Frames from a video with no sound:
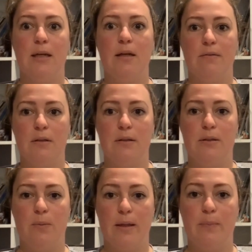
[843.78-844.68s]
hadn't even
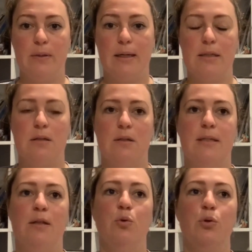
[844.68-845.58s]
cleared away the plates, and I
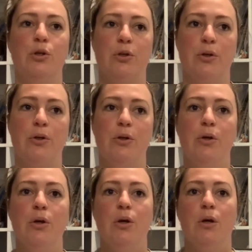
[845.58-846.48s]
said, look,
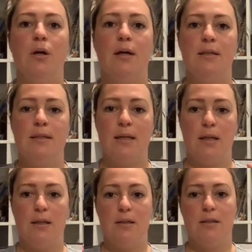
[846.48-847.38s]
I
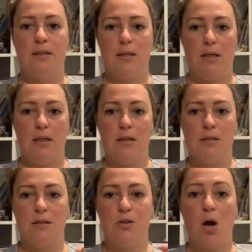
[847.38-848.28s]
understand that there's
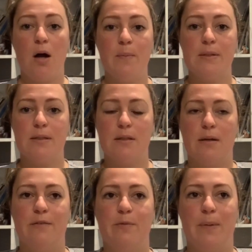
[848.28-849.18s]
seatings and times and
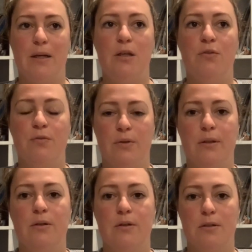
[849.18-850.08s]
stuff, but you've
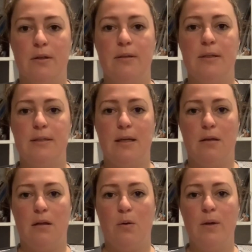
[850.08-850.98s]
really got to slow this
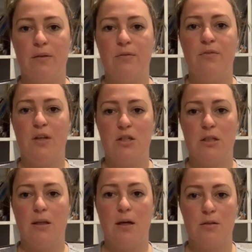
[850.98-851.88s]
down. Like we haven't finished
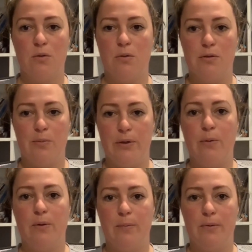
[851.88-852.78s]
the last course. We
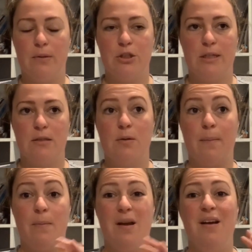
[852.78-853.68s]
don't want to be rushed out. So
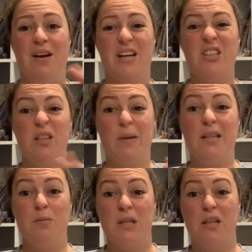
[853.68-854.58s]
I actually
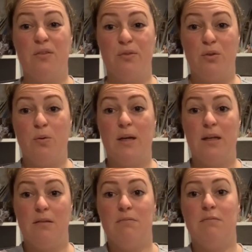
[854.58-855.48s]
made them take the food
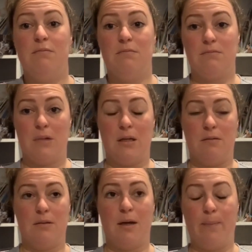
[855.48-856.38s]
away
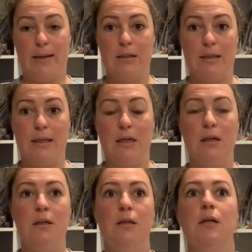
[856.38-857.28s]
and come back
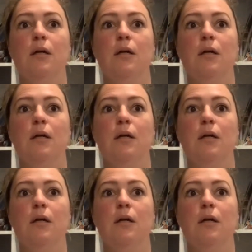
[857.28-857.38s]
later.